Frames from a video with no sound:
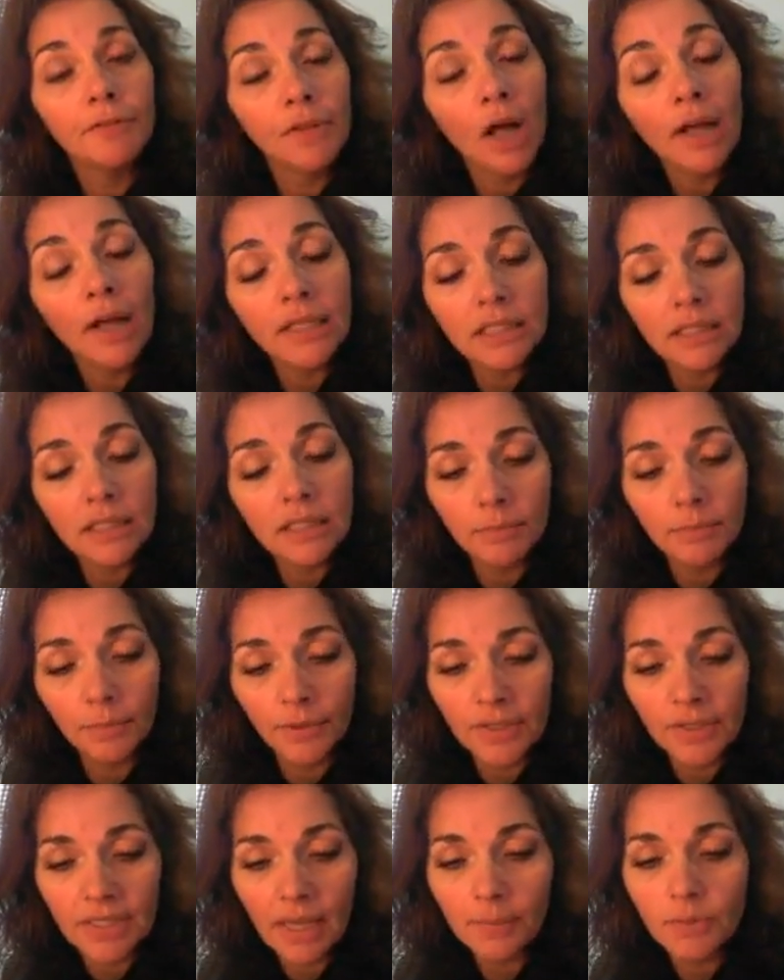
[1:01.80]
thoughts and
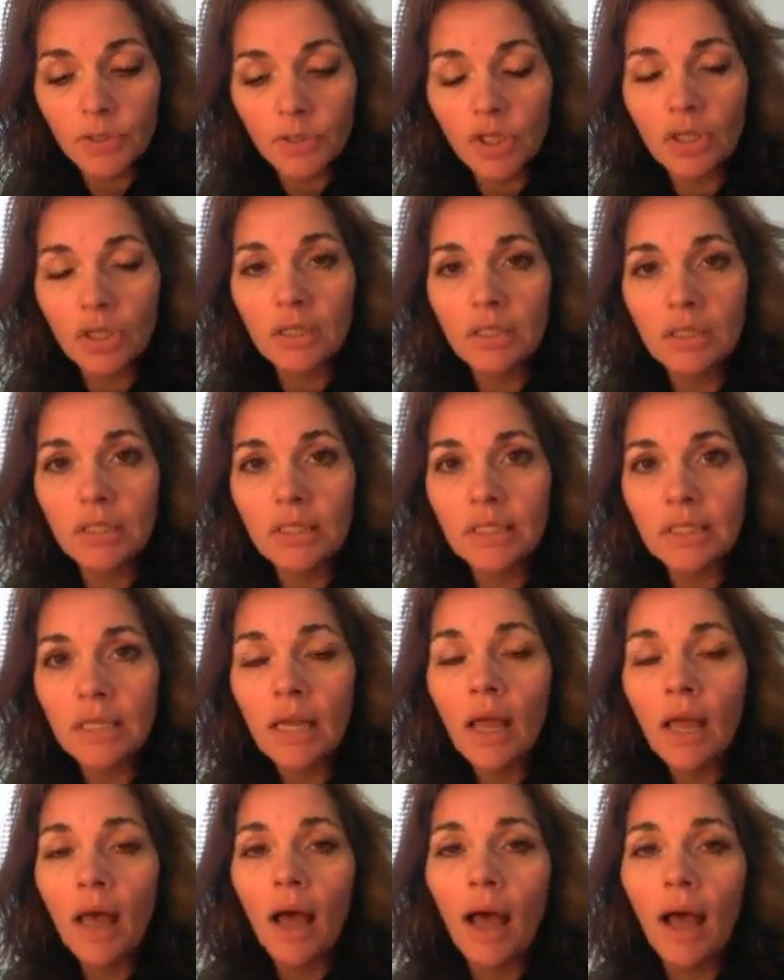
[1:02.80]
perceptions,
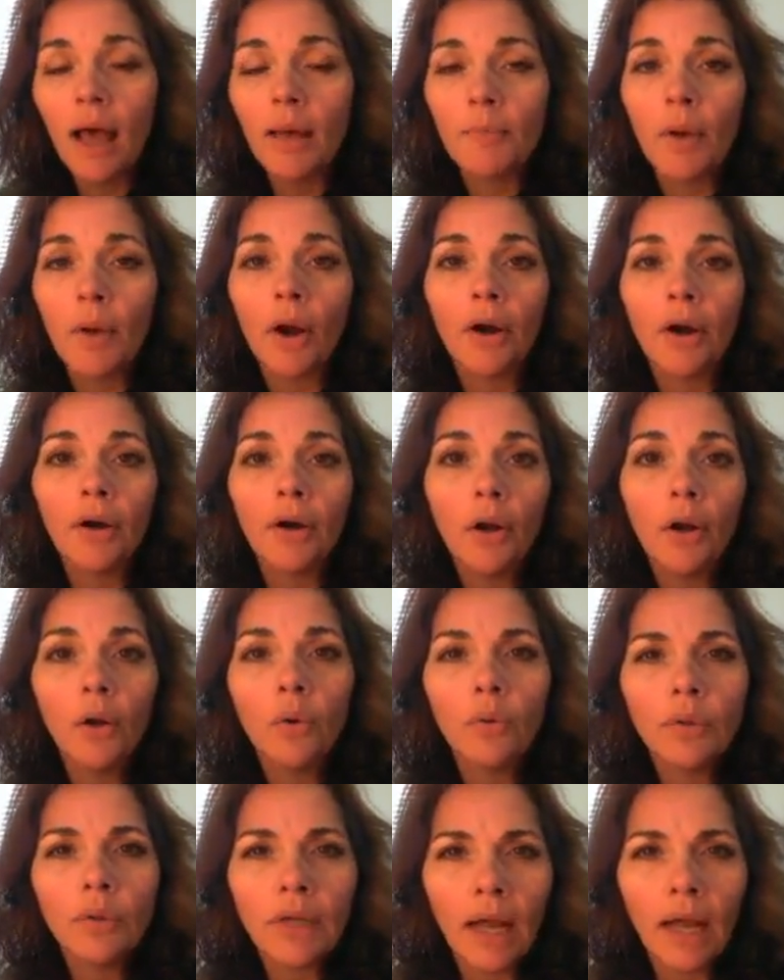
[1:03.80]
our
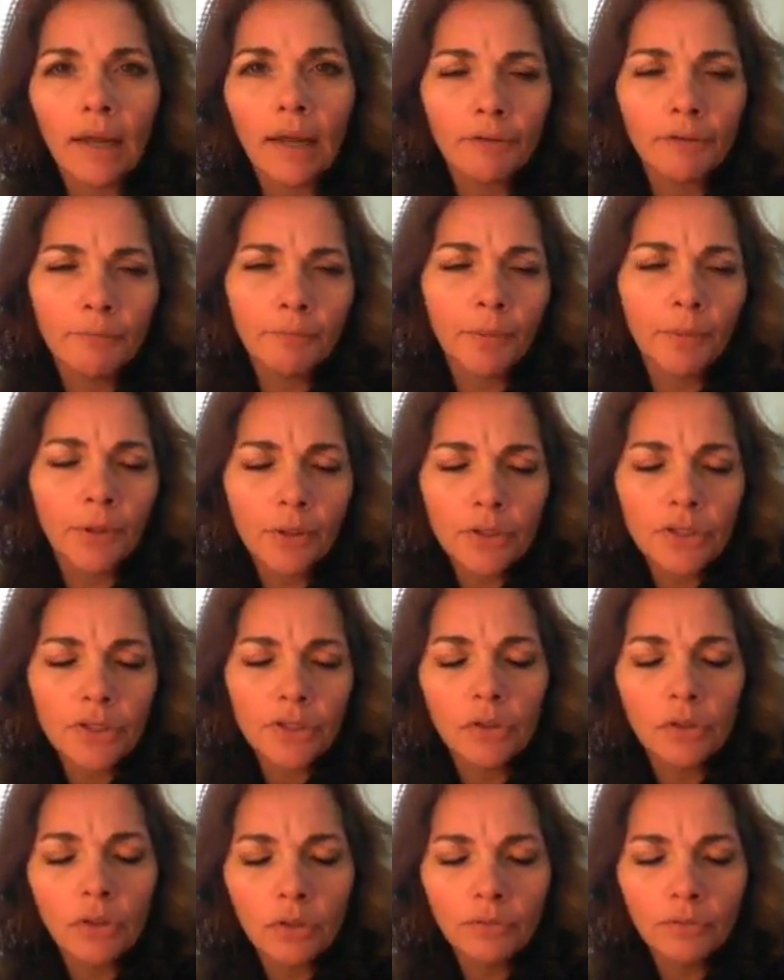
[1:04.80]
own kind of
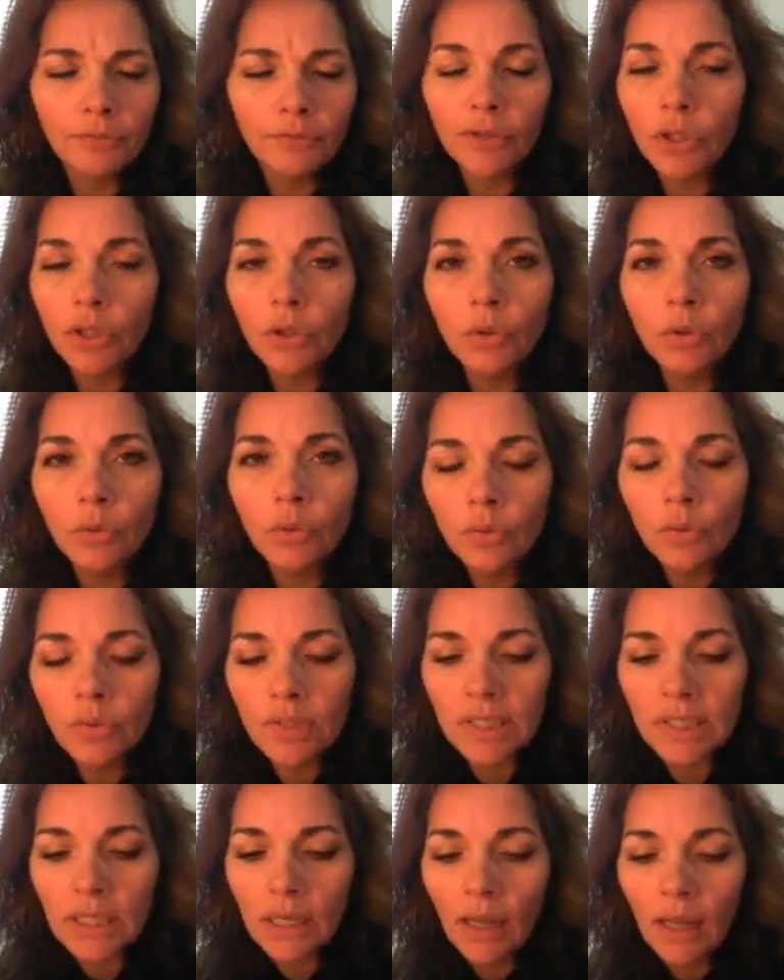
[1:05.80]
personal
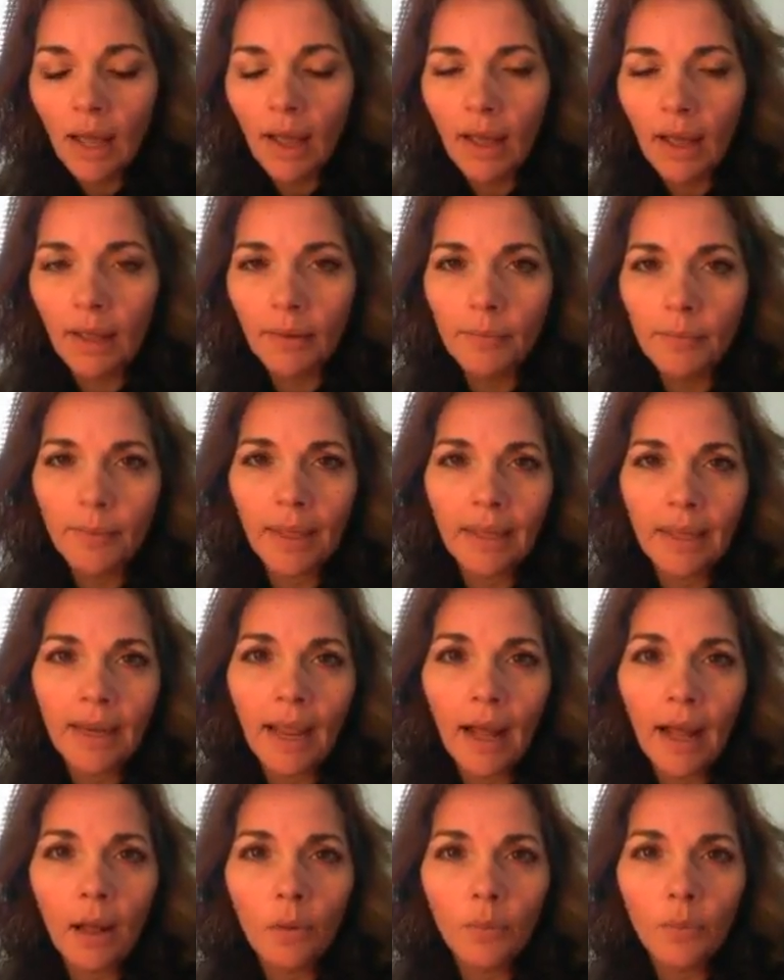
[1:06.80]
views, and
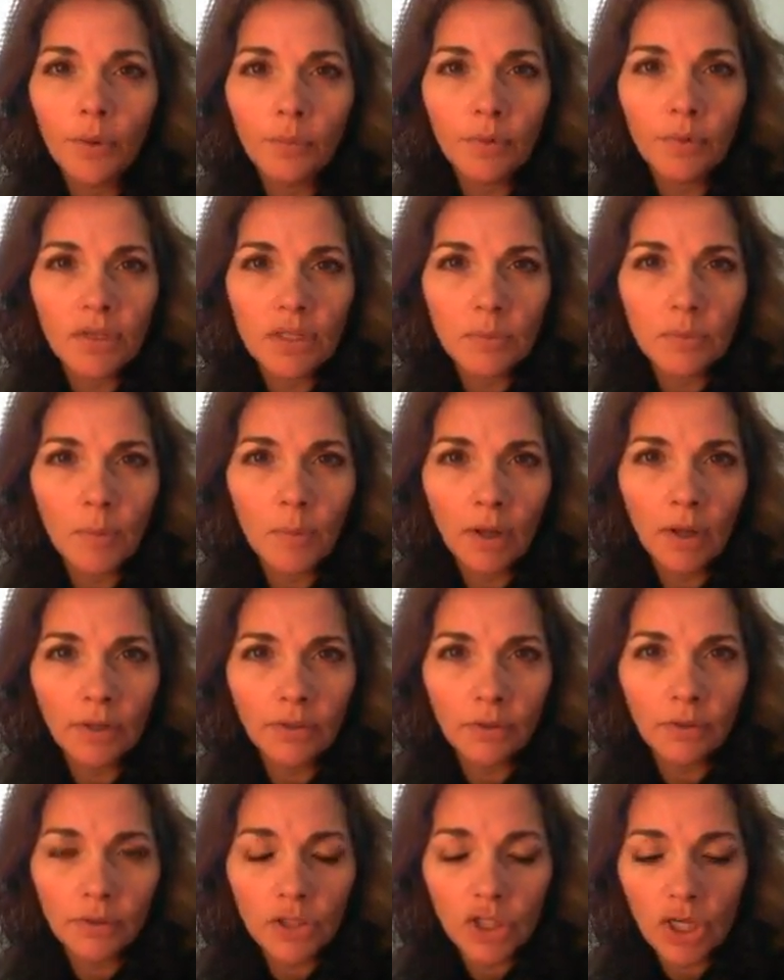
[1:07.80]
how we
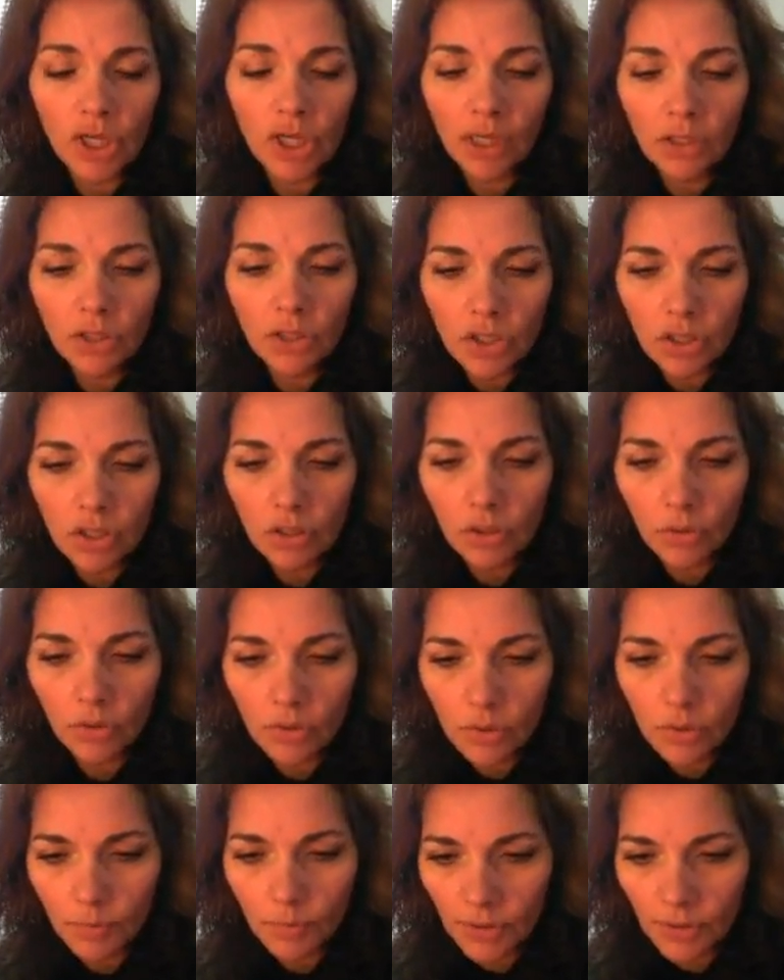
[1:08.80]
respond or change to
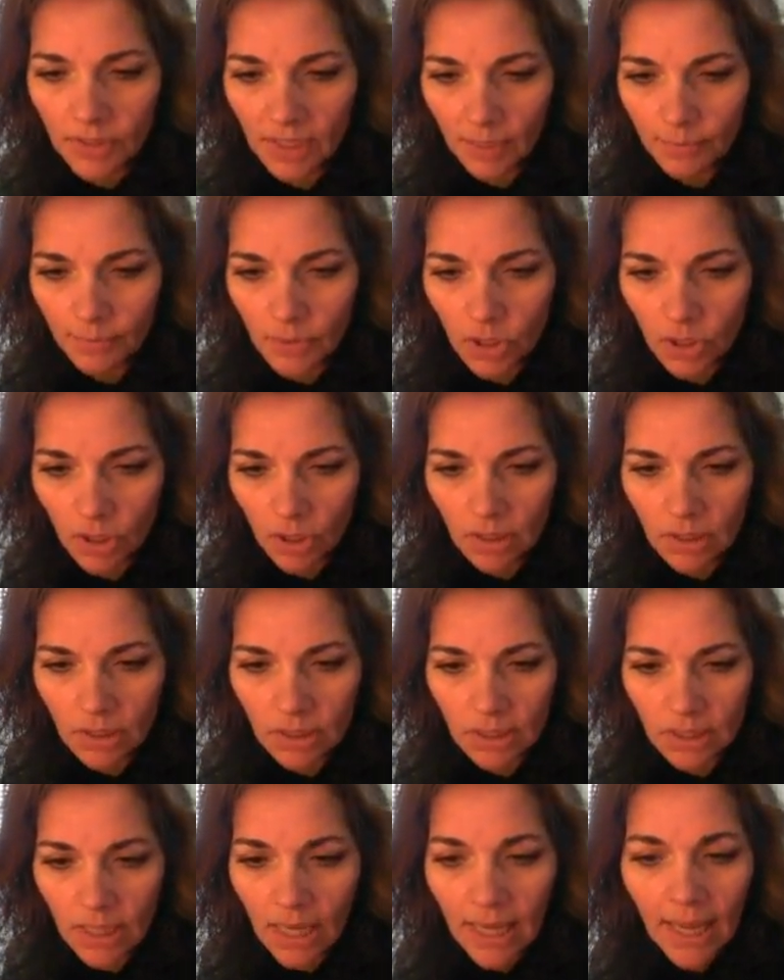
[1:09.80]
those
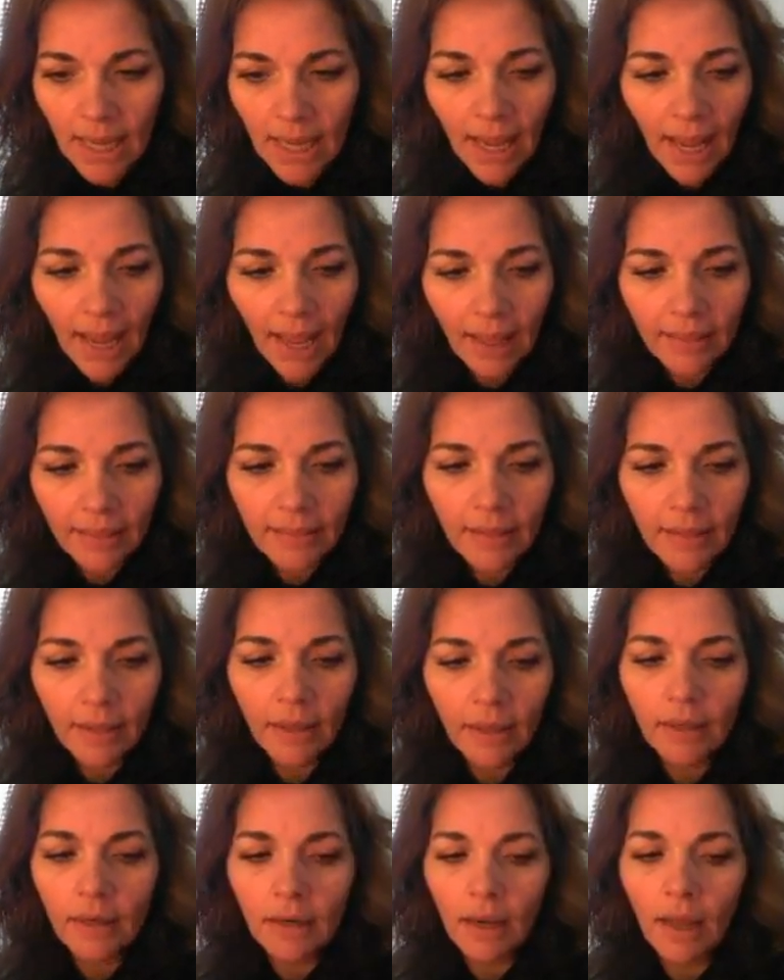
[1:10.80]
perceptions. And
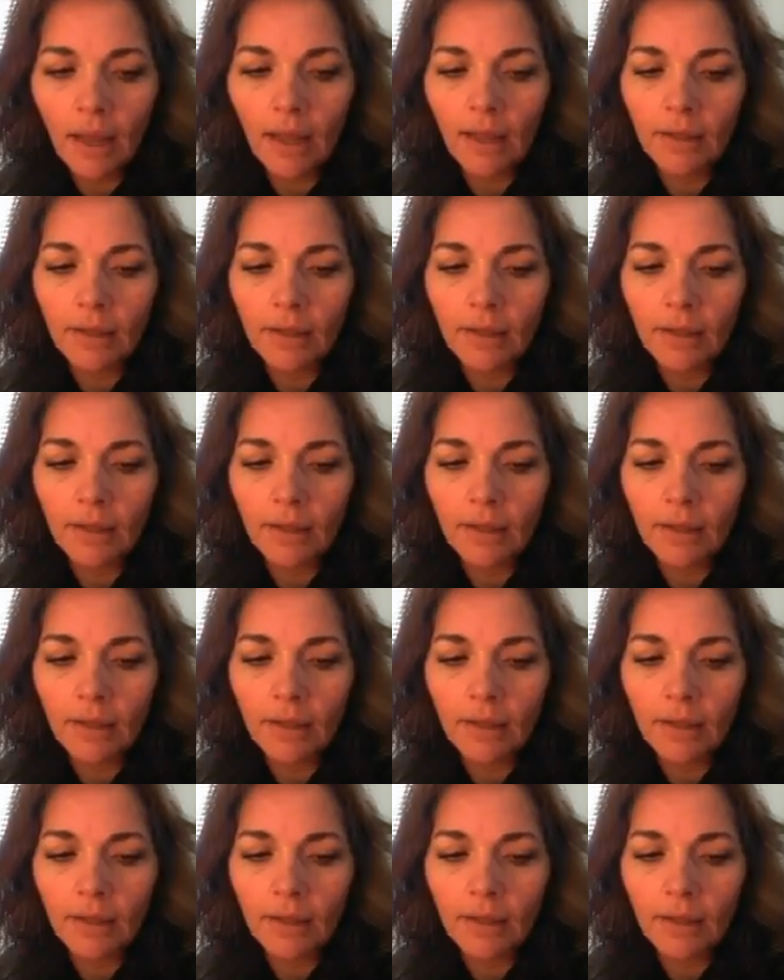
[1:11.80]
then